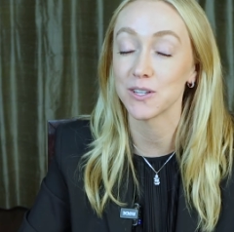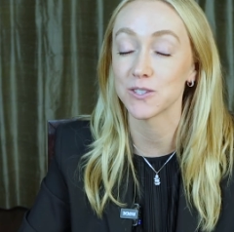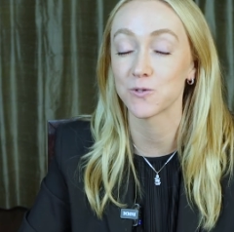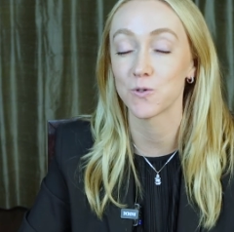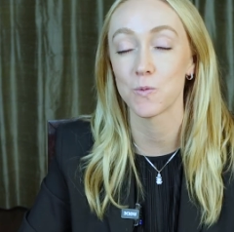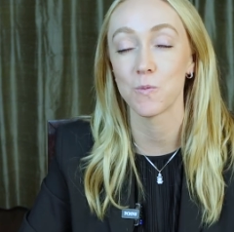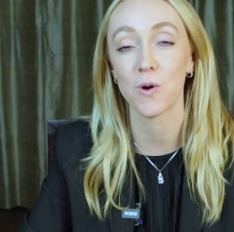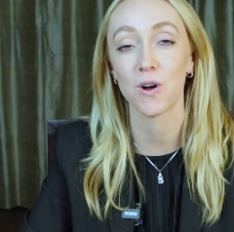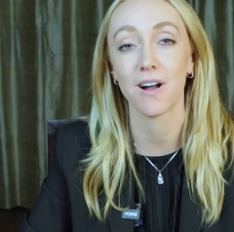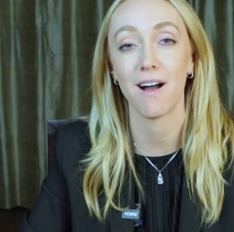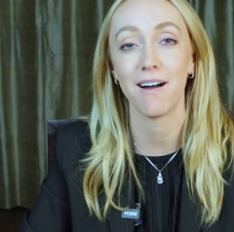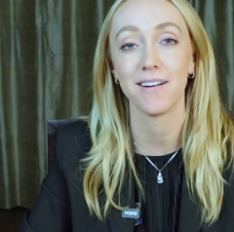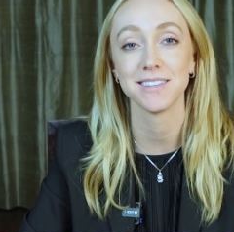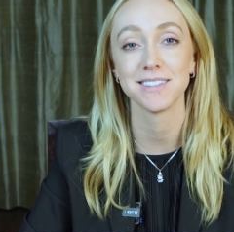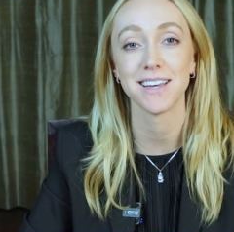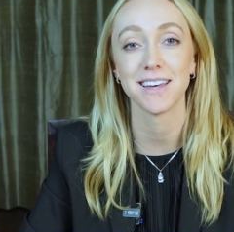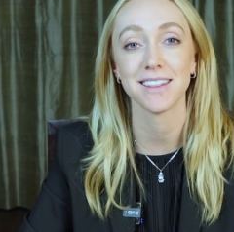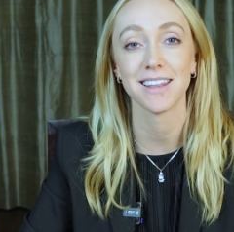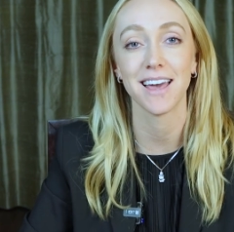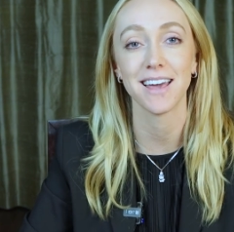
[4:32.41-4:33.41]
us for more
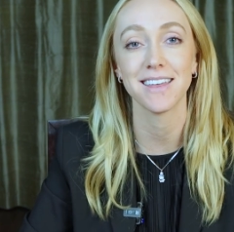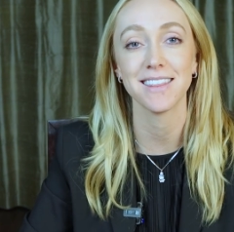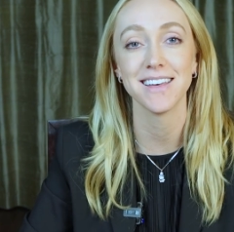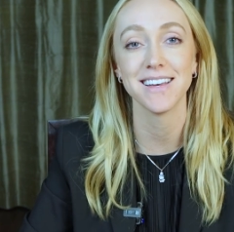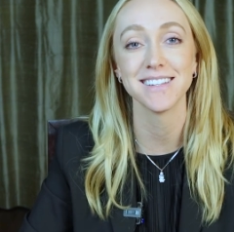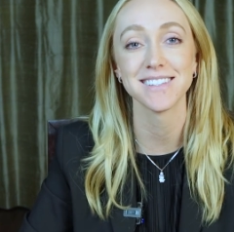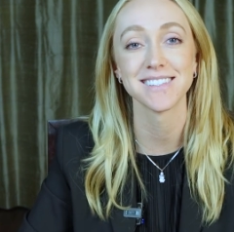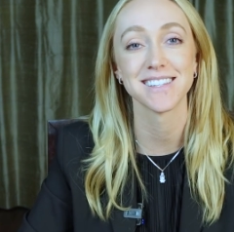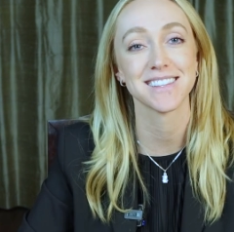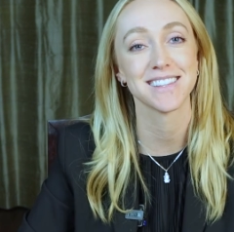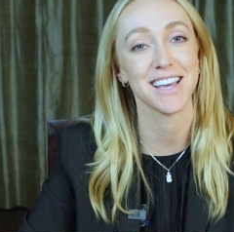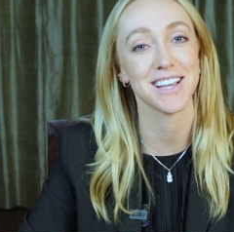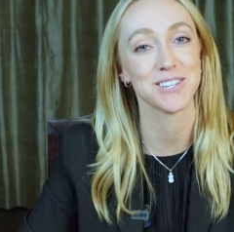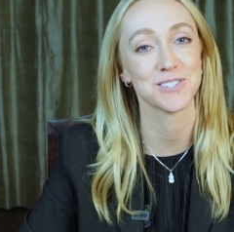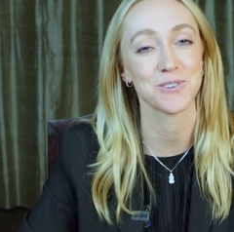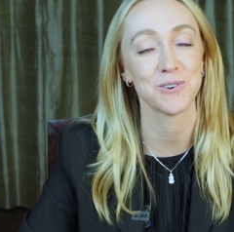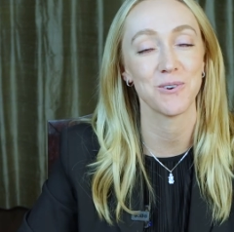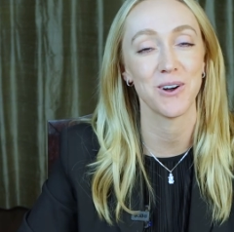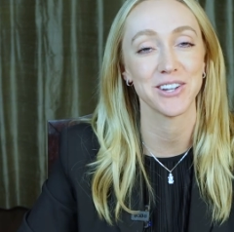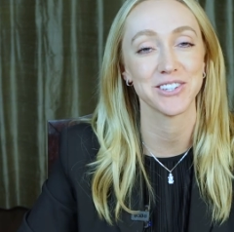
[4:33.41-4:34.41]
content like this.
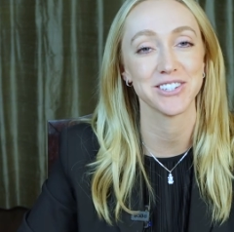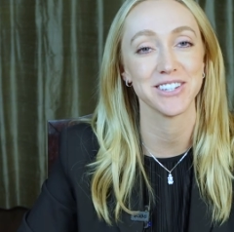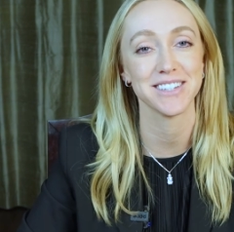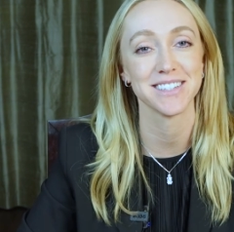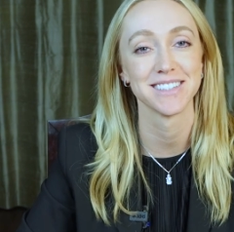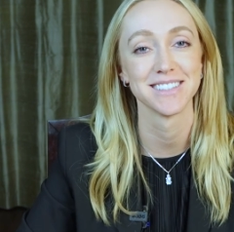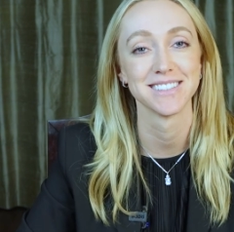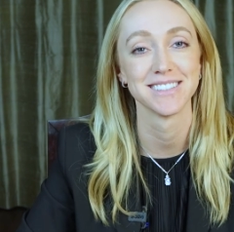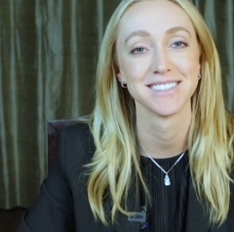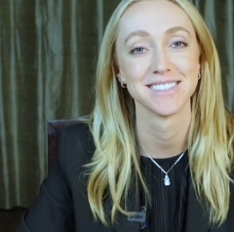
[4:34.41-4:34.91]
Thanks for watching.